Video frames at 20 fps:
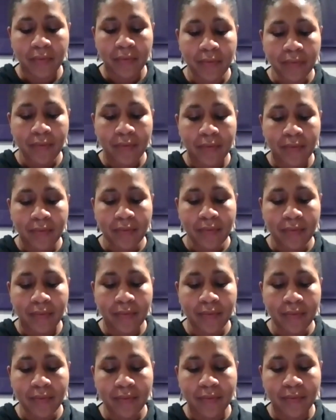There's
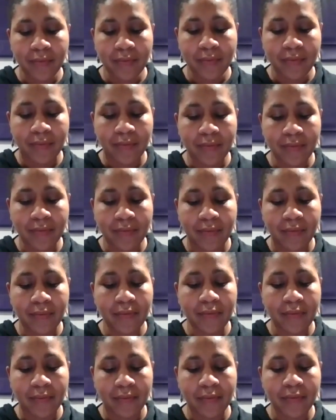really nothing
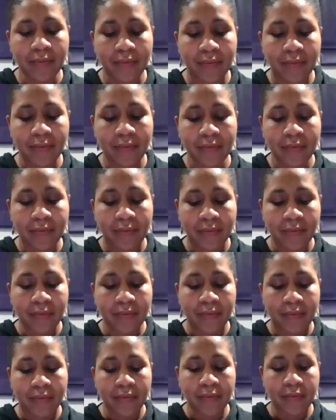fancy to it. I'm gonna put this
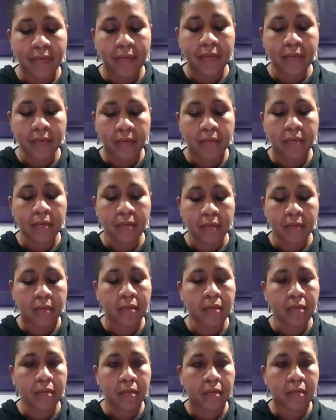one in a container and
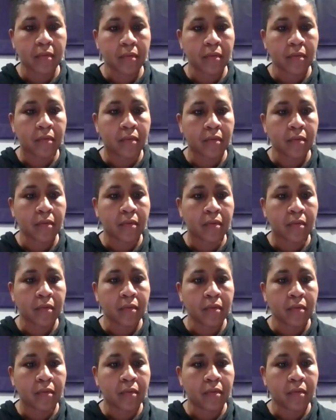we're gonna bake it inside the
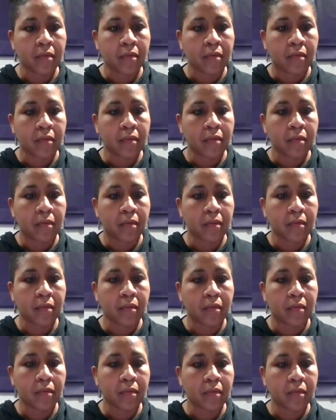oven. So I'm just gonna
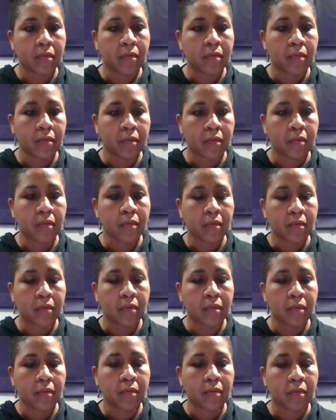rest it here for a
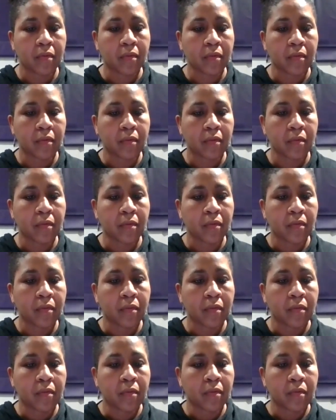second. Now,
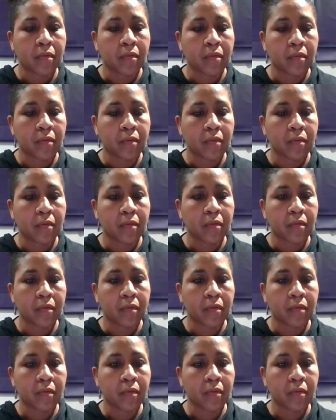the beautiful thing
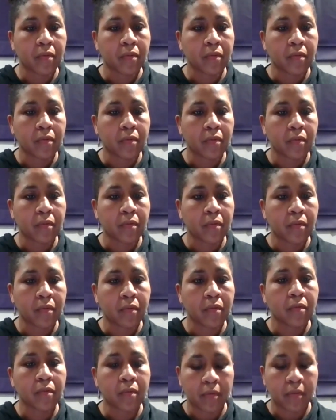about this recipe for
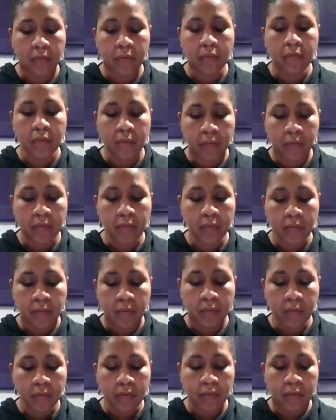this evening, there are
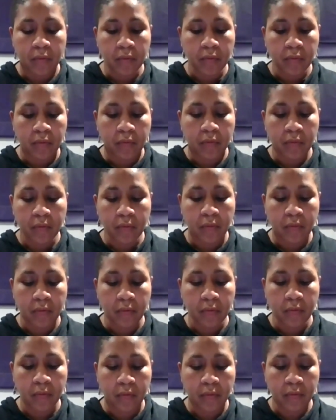different
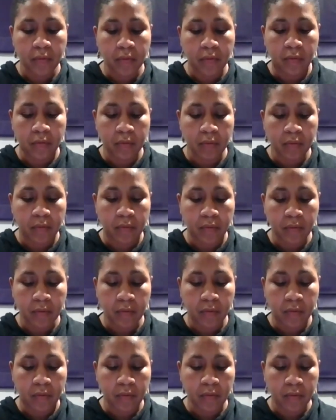reasonings why I made a
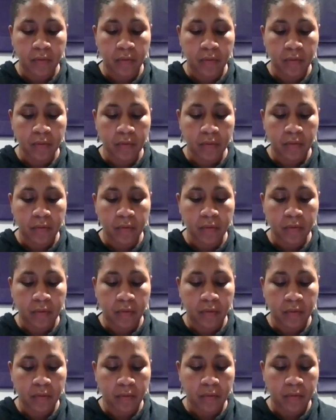choice for this particular
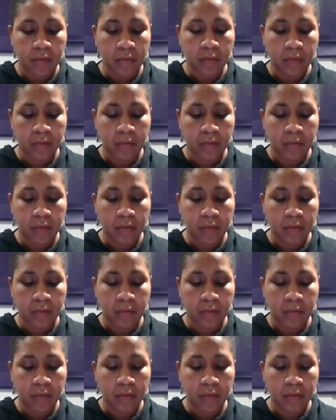recipe.